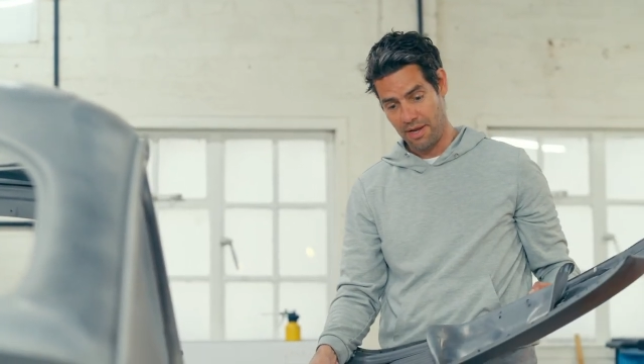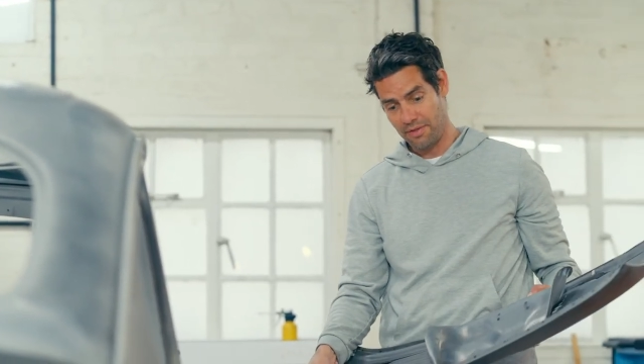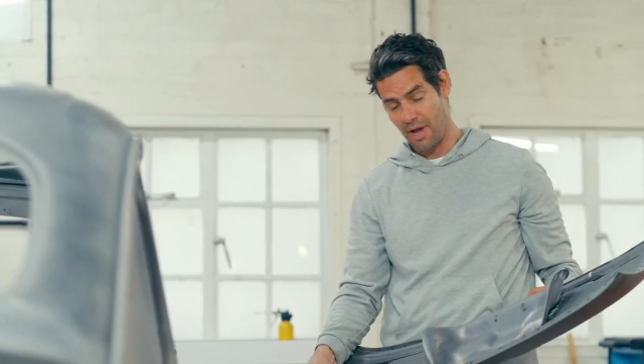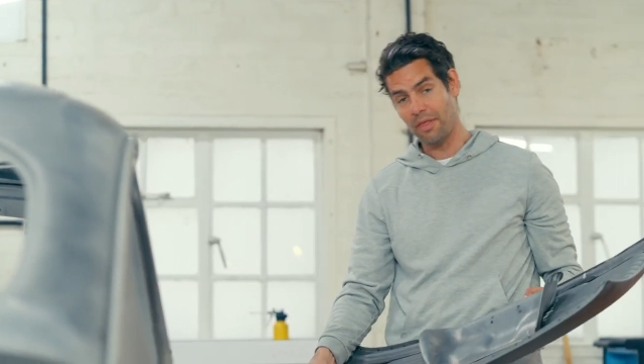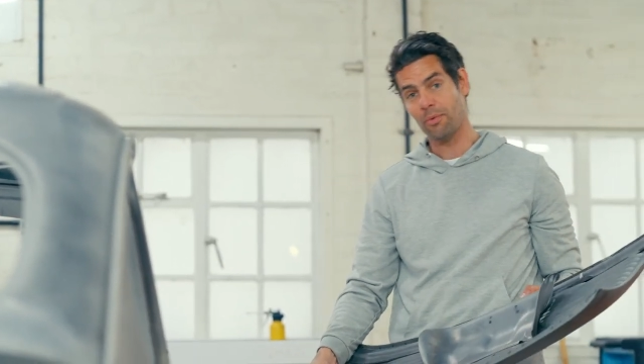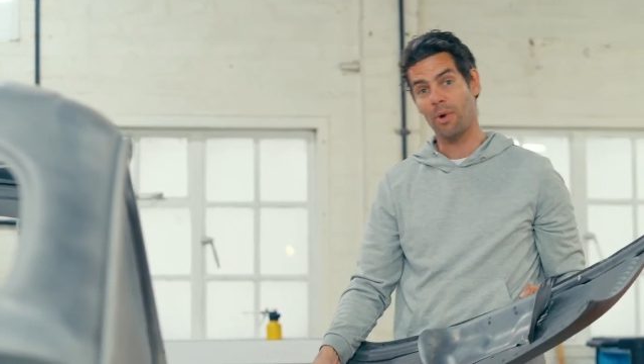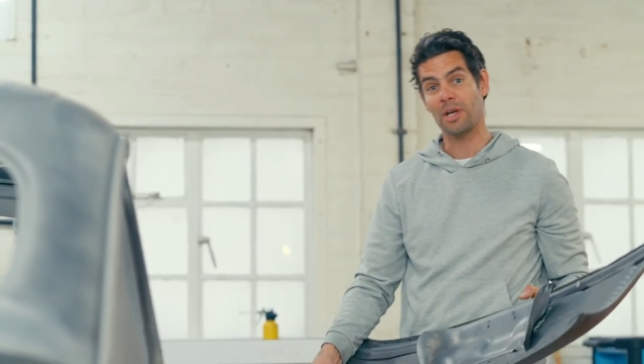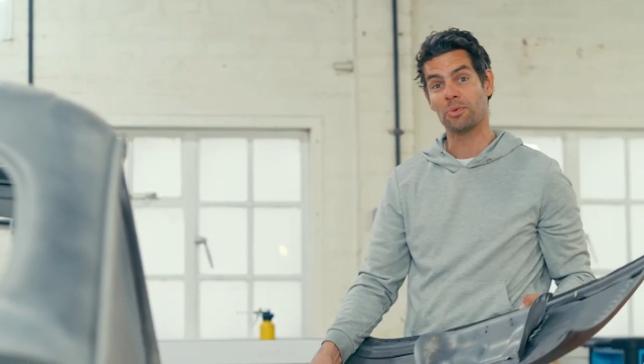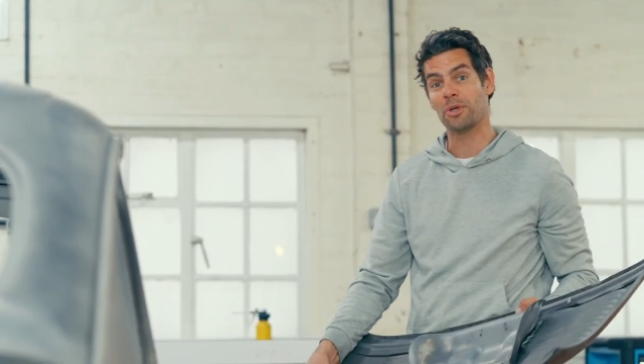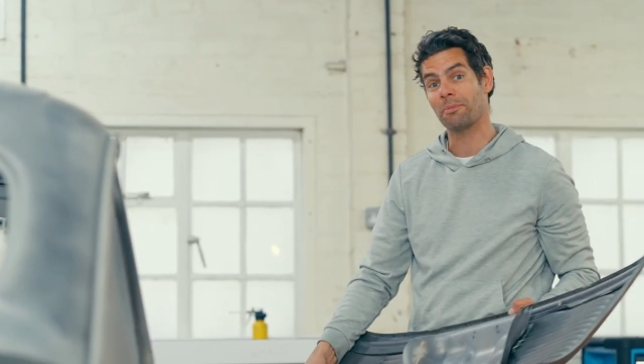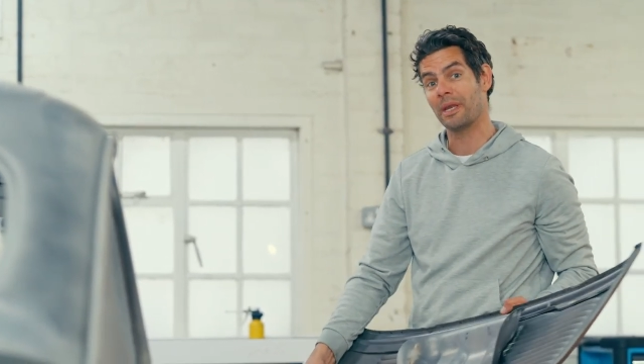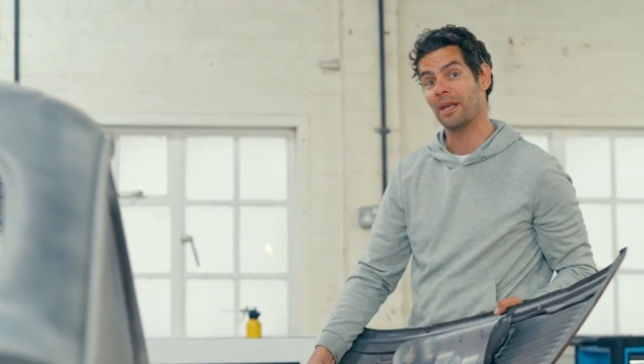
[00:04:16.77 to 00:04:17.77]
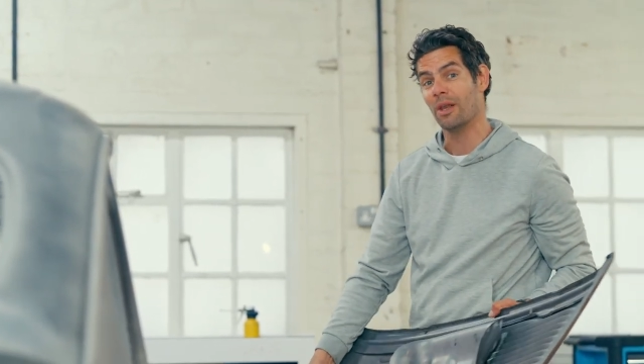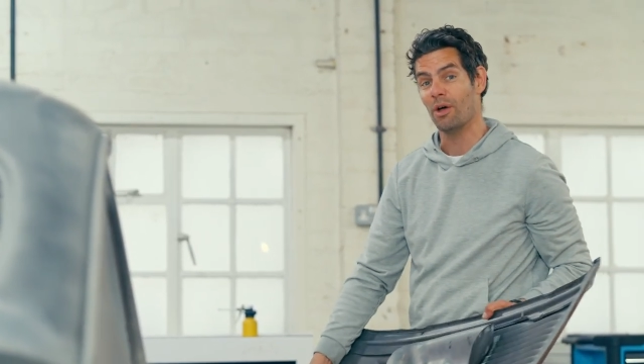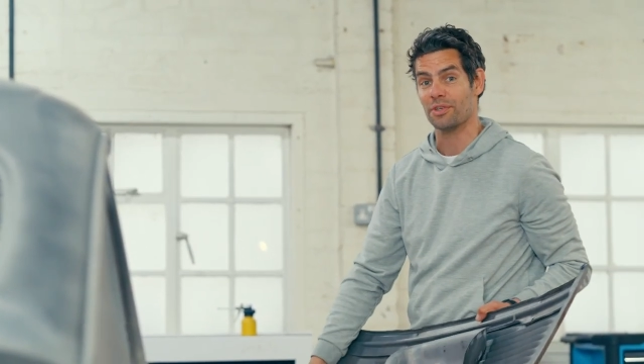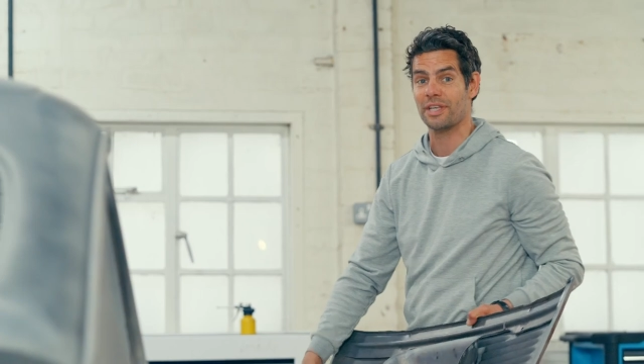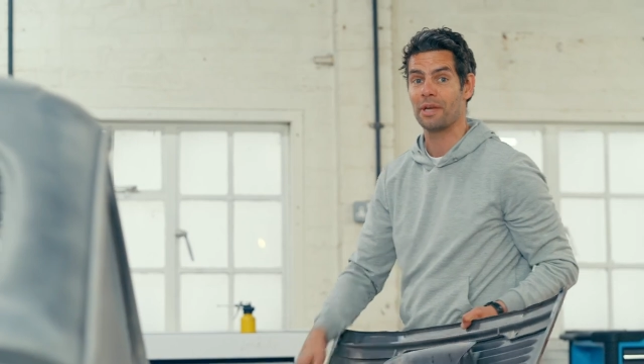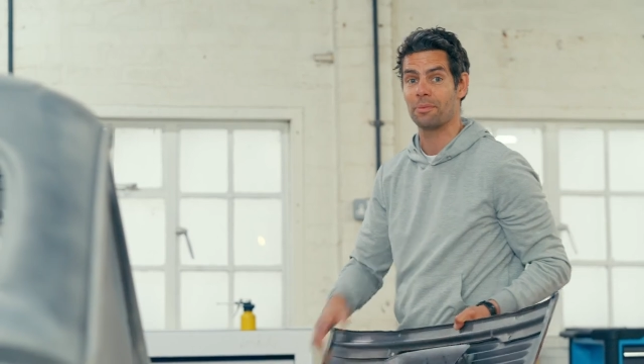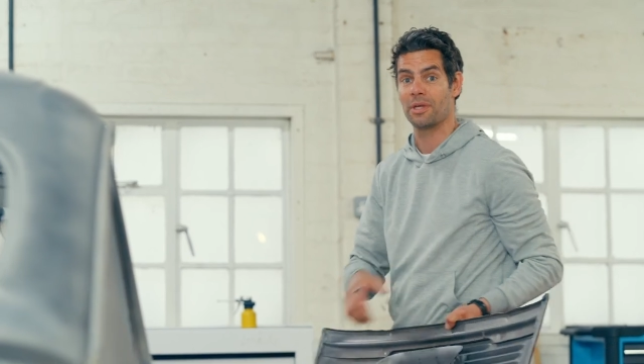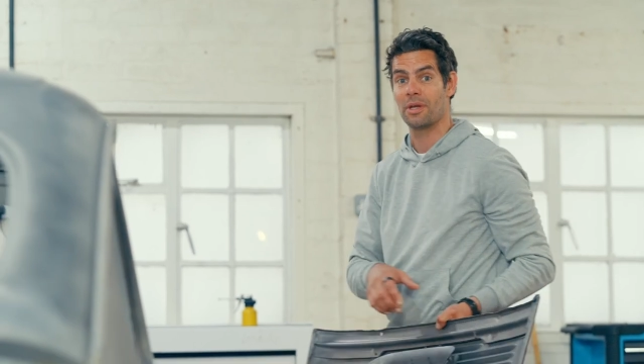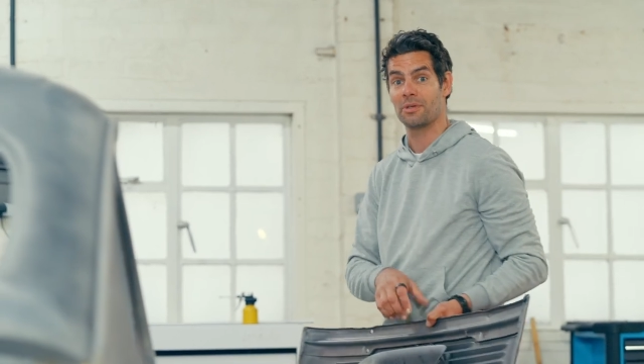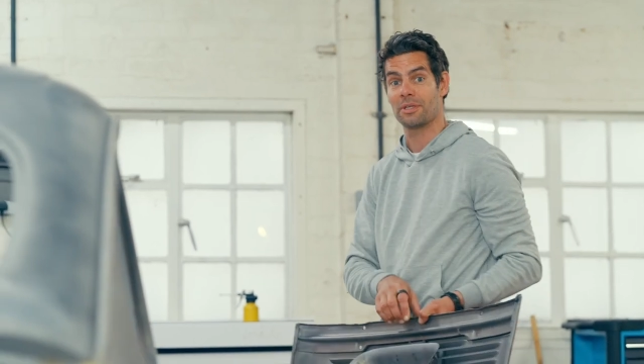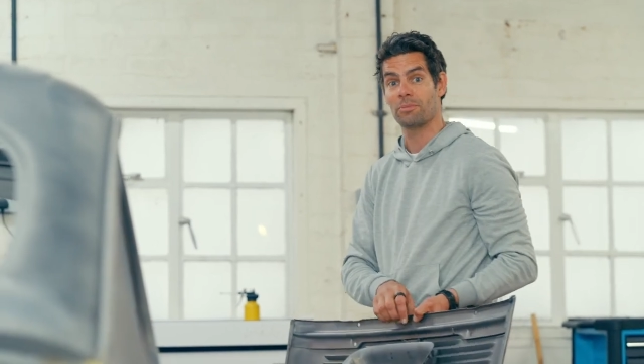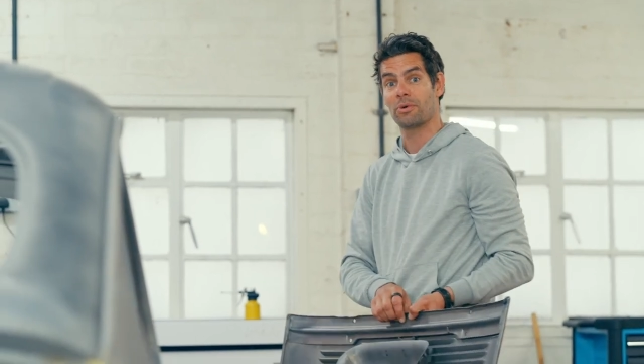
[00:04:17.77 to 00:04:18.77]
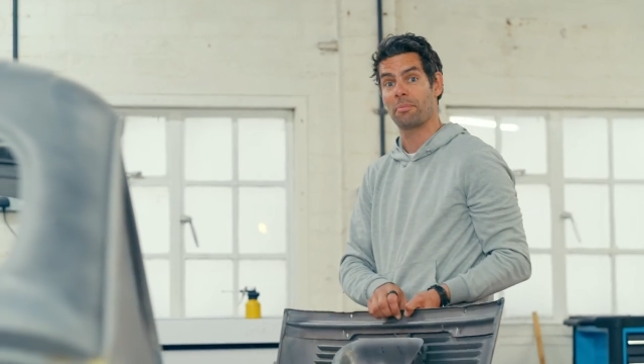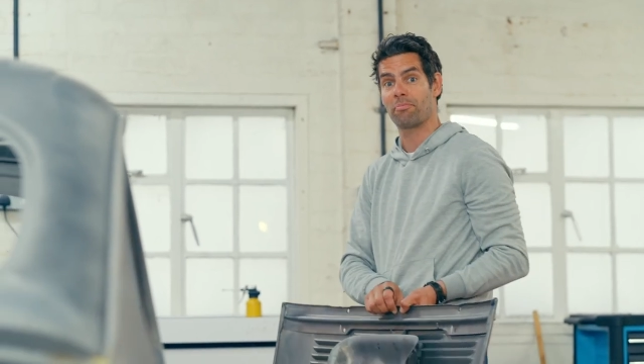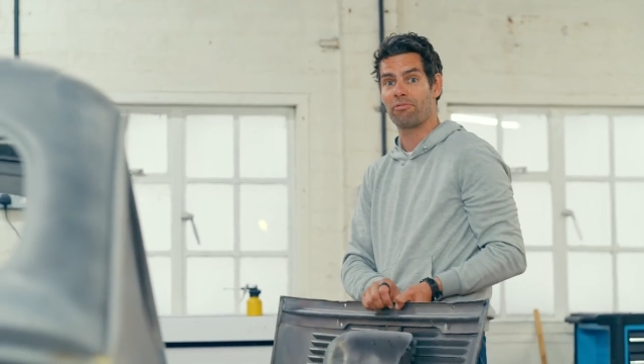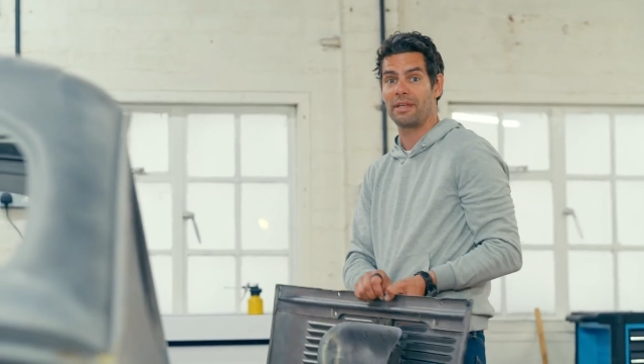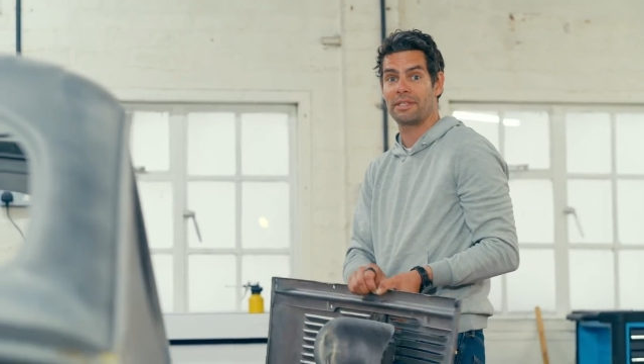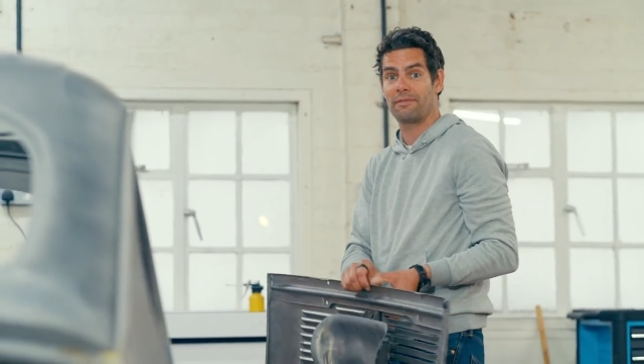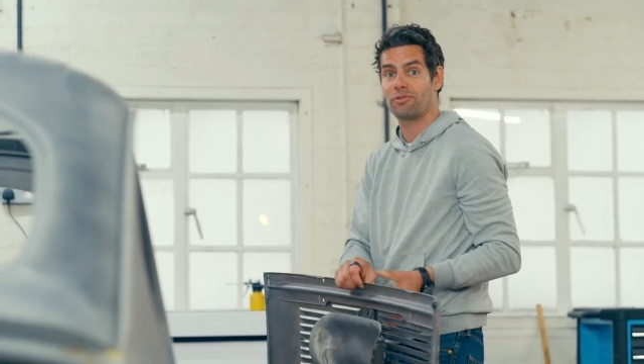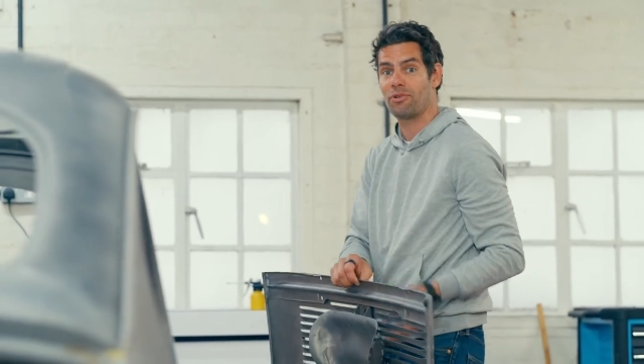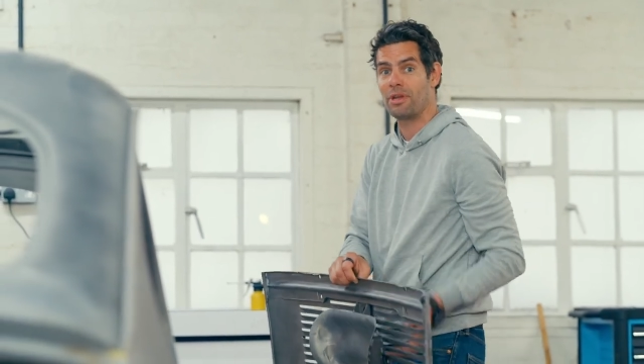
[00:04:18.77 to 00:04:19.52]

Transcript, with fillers: that otherwise would have been lost had we used a more abrasive